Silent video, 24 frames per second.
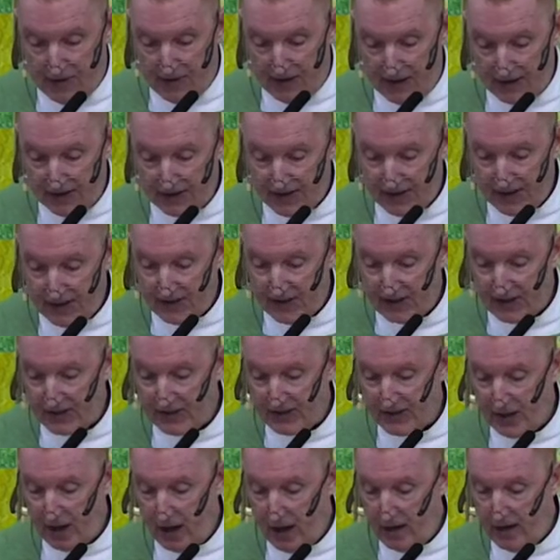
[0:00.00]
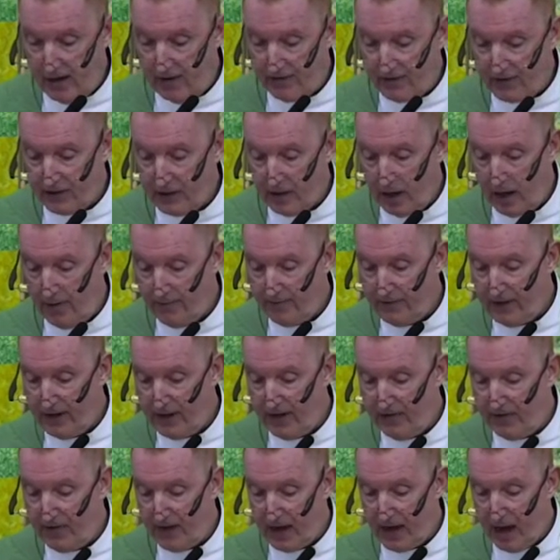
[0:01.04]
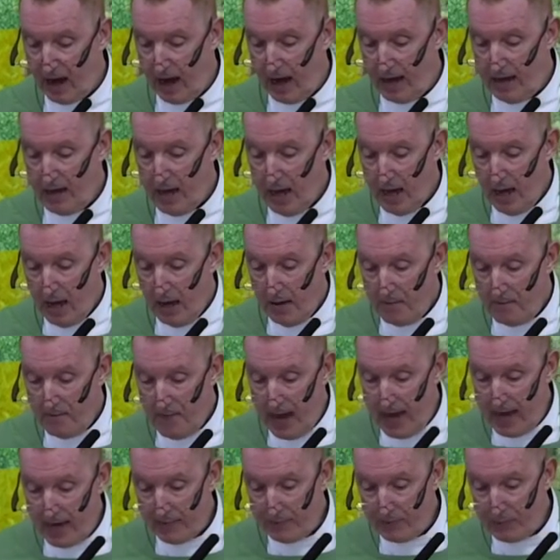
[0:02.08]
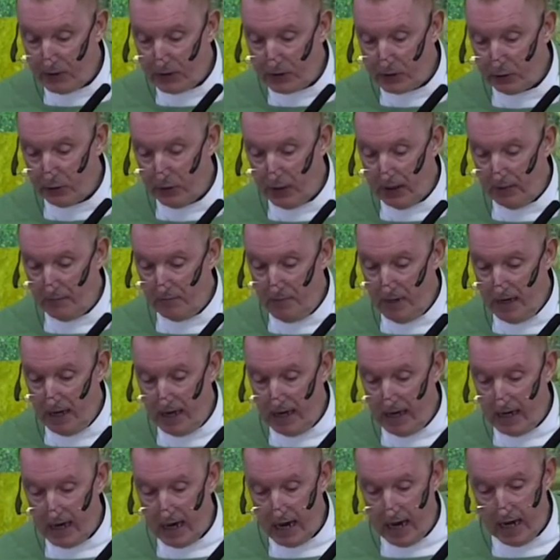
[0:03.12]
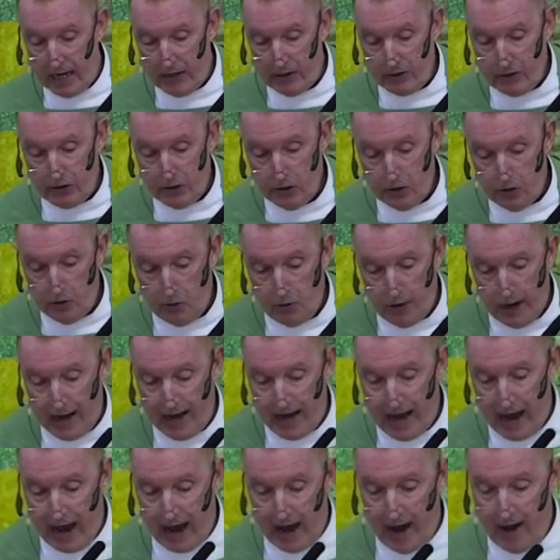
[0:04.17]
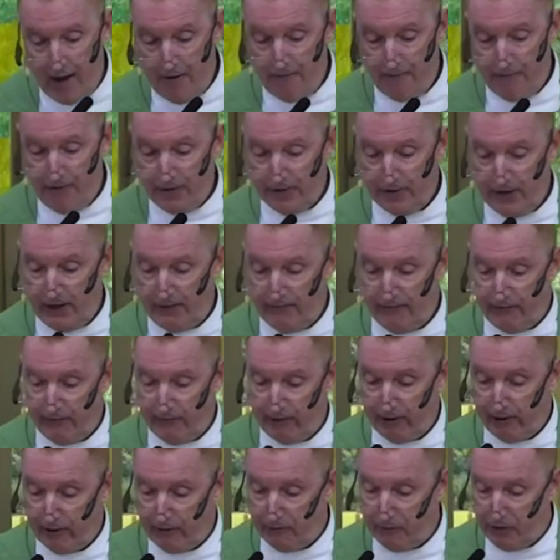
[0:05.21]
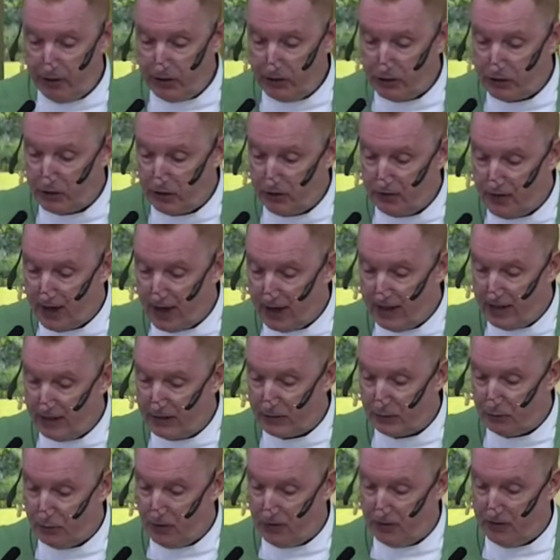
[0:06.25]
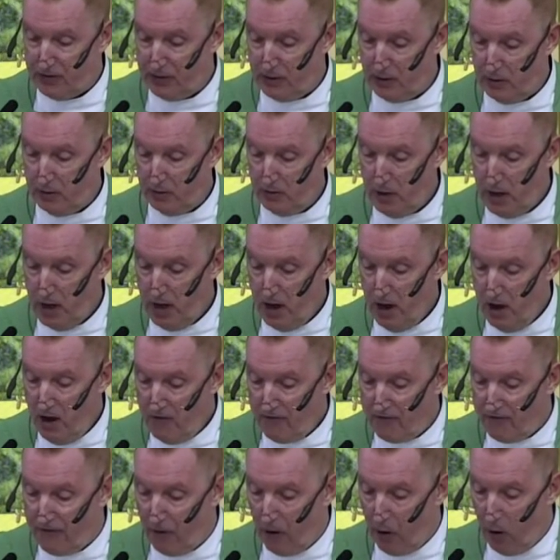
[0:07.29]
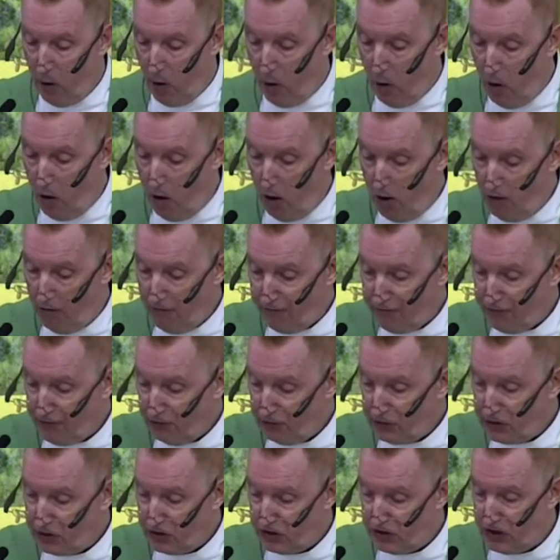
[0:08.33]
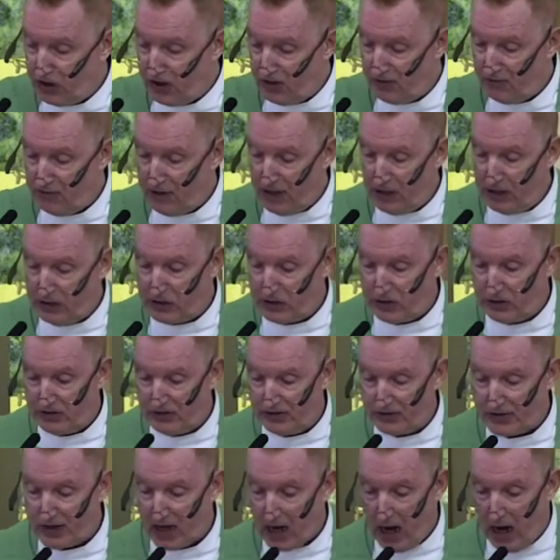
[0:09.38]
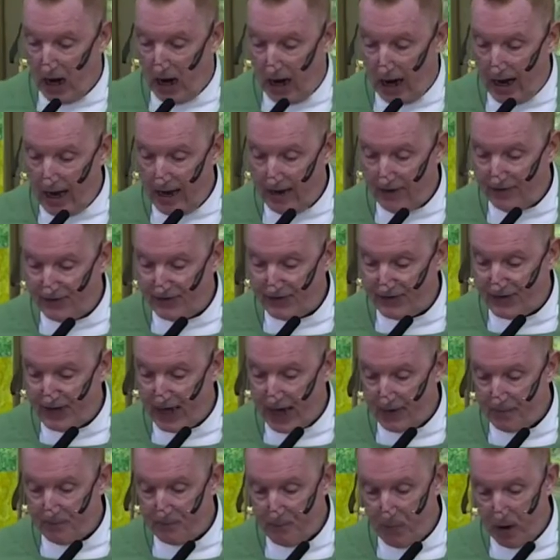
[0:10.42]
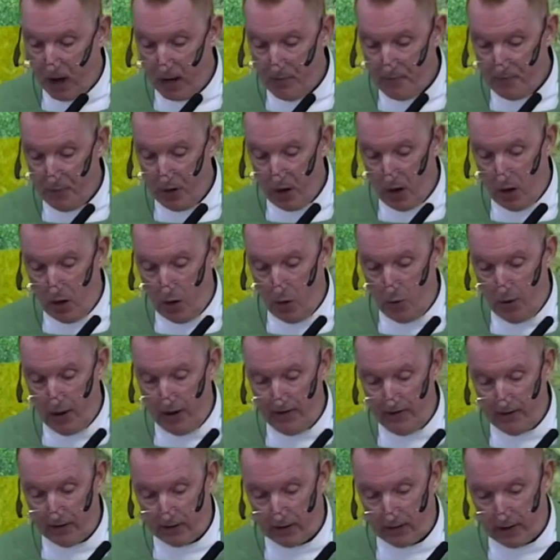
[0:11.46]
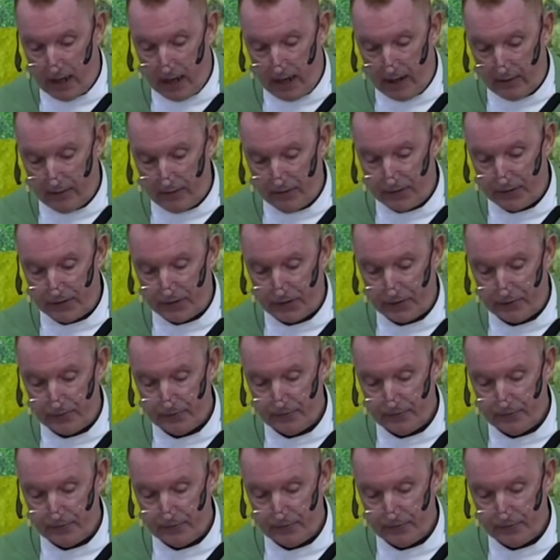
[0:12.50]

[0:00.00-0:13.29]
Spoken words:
"This is the sign of the covenant that I make between me and you and every living creature that is with you. For all future generations, I have set my bow in the clouds."